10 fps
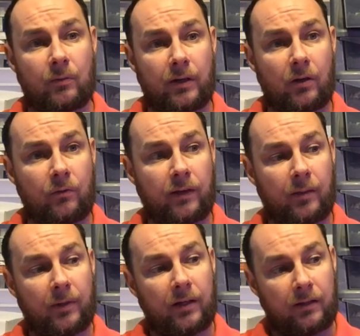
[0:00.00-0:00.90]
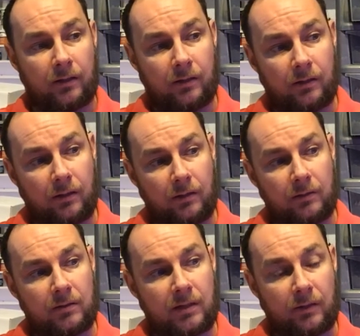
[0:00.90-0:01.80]
when hopefully I'll be able
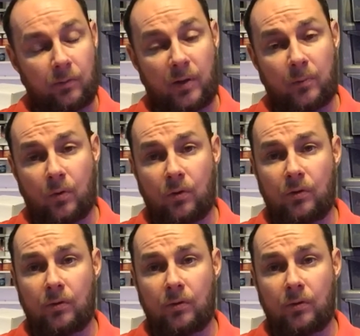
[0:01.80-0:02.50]
to tell you a bit more